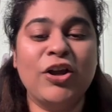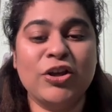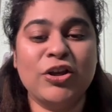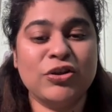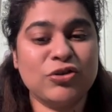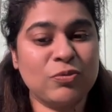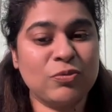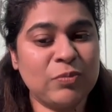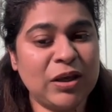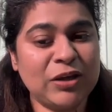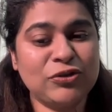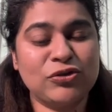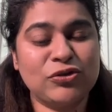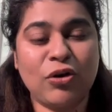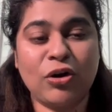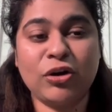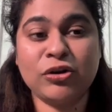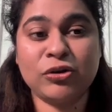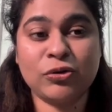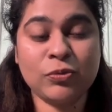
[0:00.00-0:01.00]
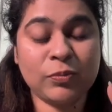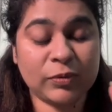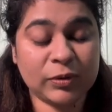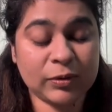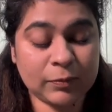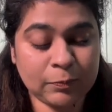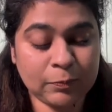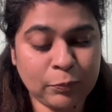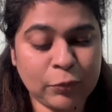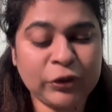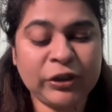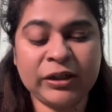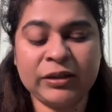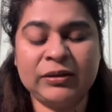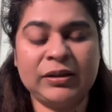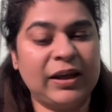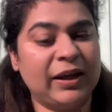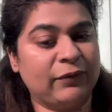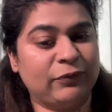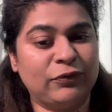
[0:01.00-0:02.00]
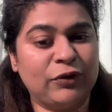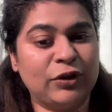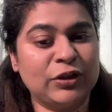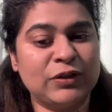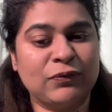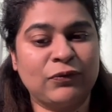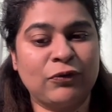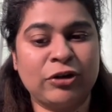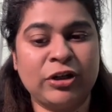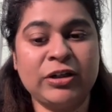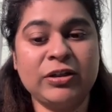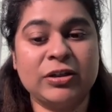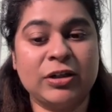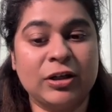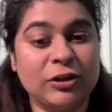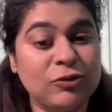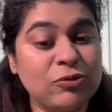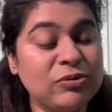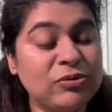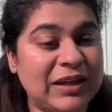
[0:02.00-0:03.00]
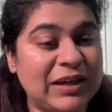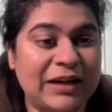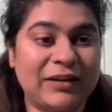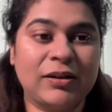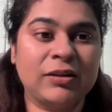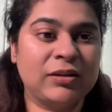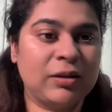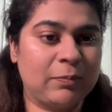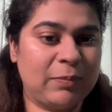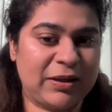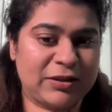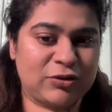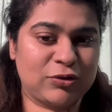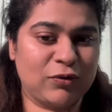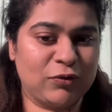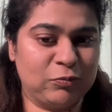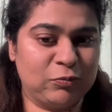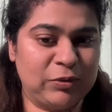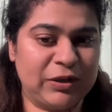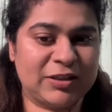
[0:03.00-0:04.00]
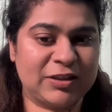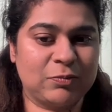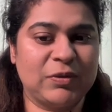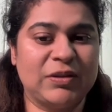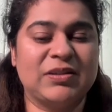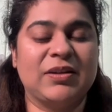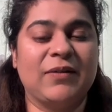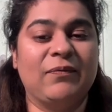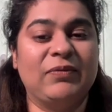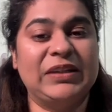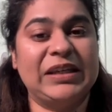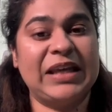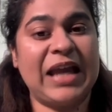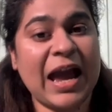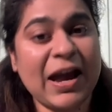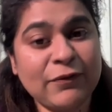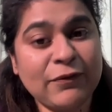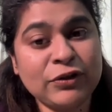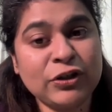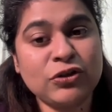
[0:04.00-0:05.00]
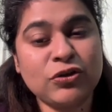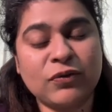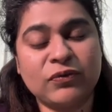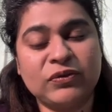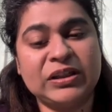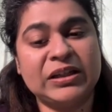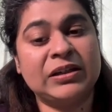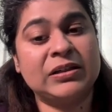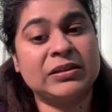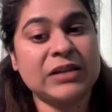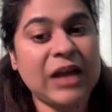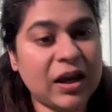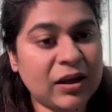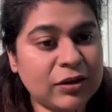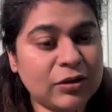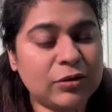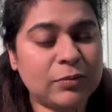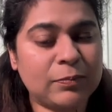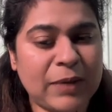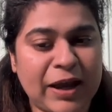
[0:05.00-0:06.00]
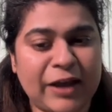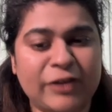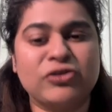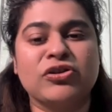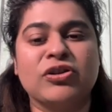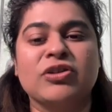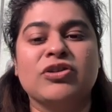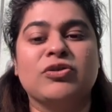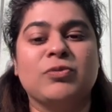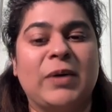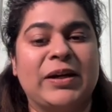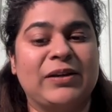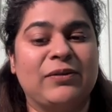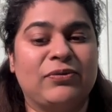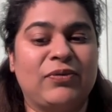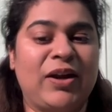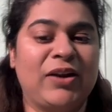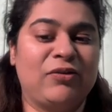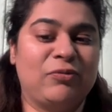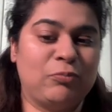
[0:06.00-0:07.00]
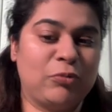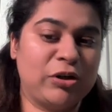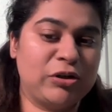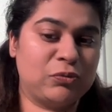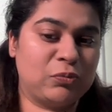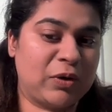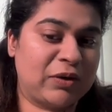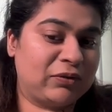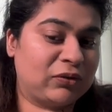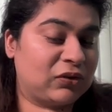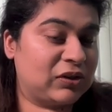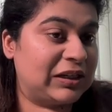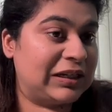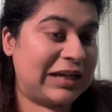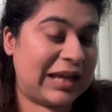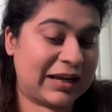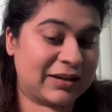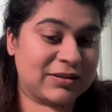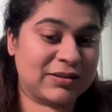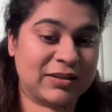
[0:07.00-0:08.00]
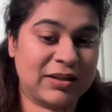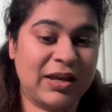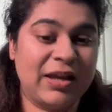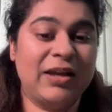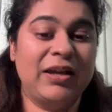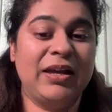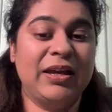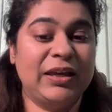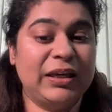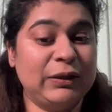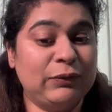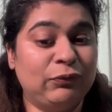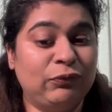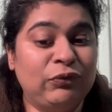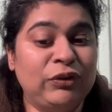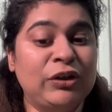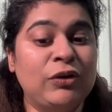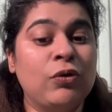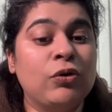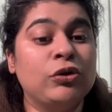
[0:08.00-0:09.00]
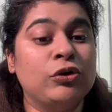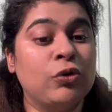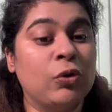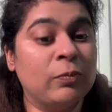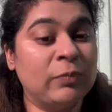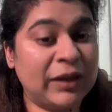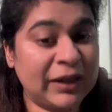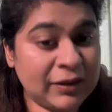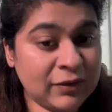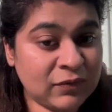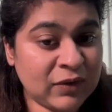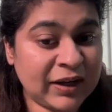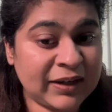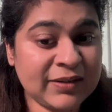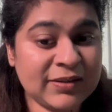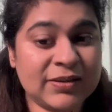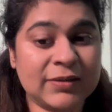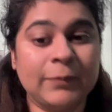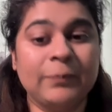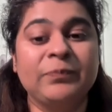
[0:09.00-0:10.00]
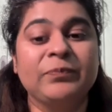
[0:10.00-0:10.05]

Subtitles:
So make sure you put in the efforts for it to get in the best of placements. The average of the entire batch is 25.13 lakhs. If we go domain wise,